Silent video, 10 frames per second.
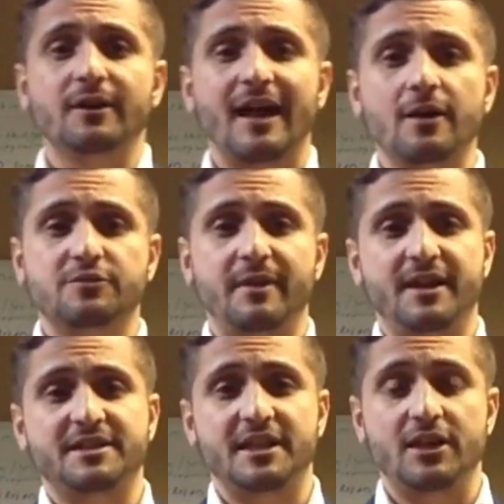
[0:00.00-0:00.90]
allows
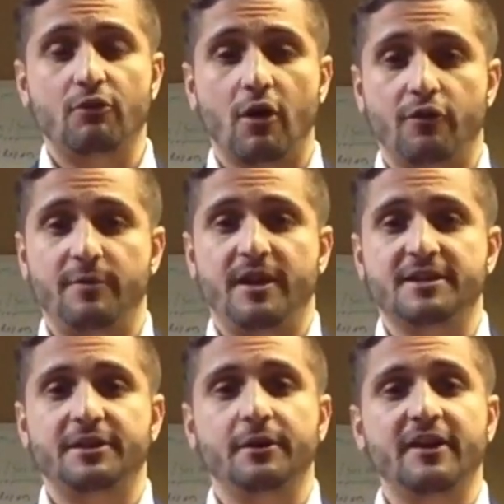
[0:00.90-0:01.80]
me to see growth
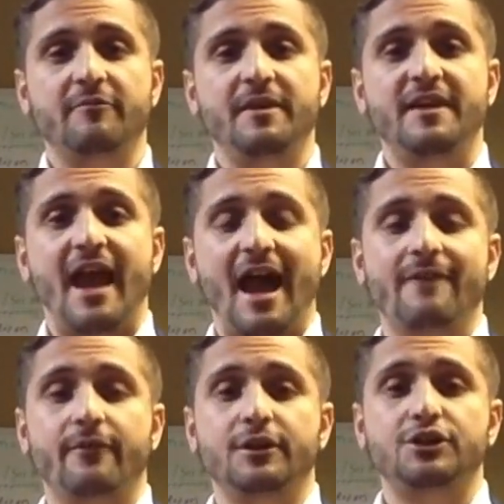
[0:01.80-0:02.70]
because it'll give me the
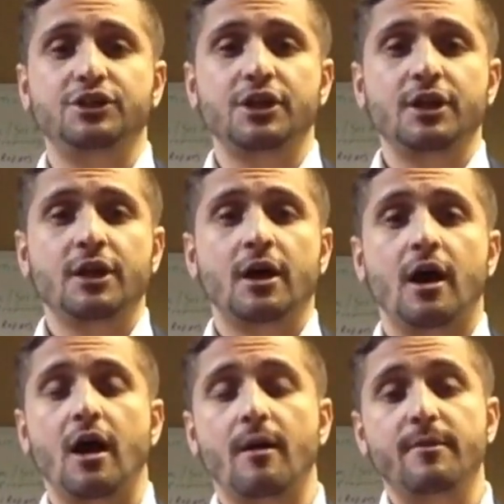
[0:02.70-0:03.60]
average
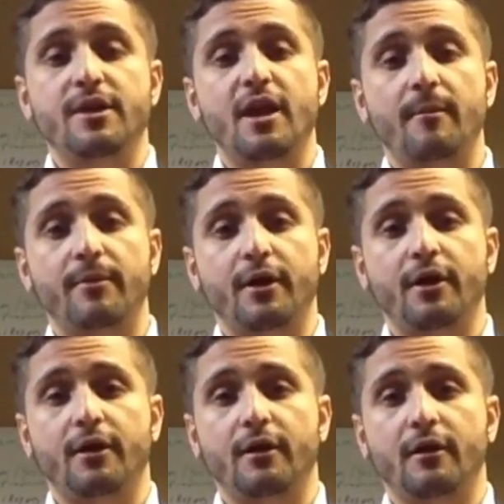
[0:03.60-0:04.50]

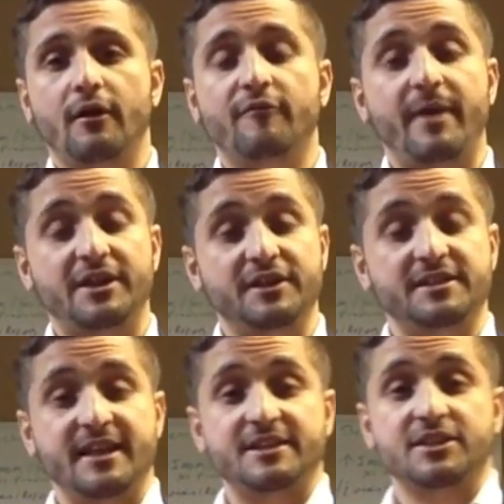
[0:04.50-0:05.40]
number of
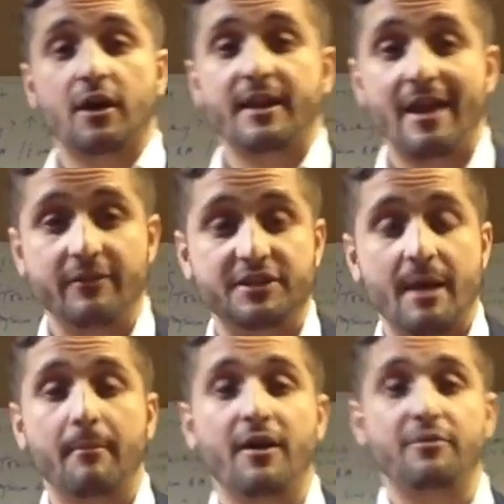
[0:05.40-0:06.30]
patients they saw on average
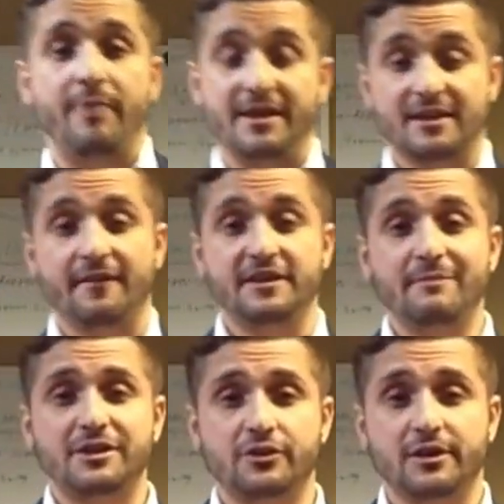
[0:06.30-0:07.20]
that month based on these
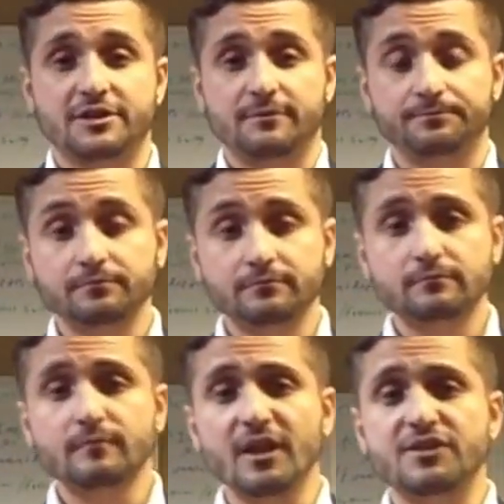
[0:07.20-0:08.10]
metrics.
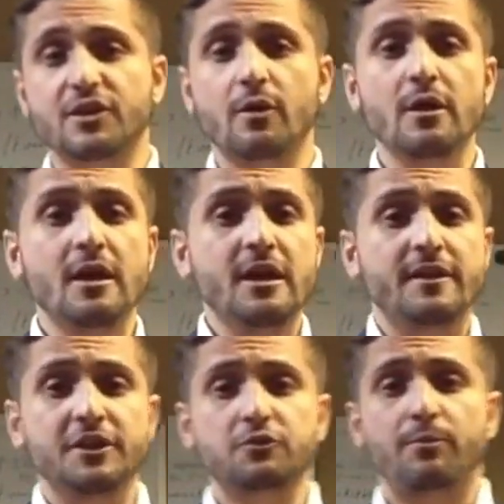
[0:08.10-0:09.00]
So
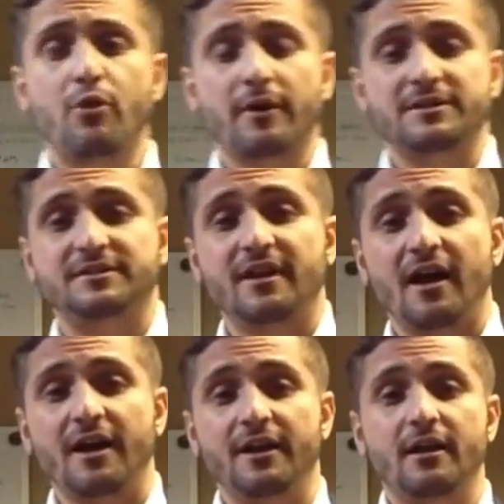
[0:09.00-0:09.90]
this report is
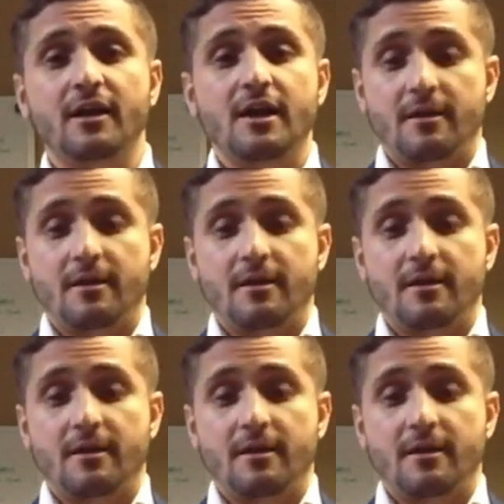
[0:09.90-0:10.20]
done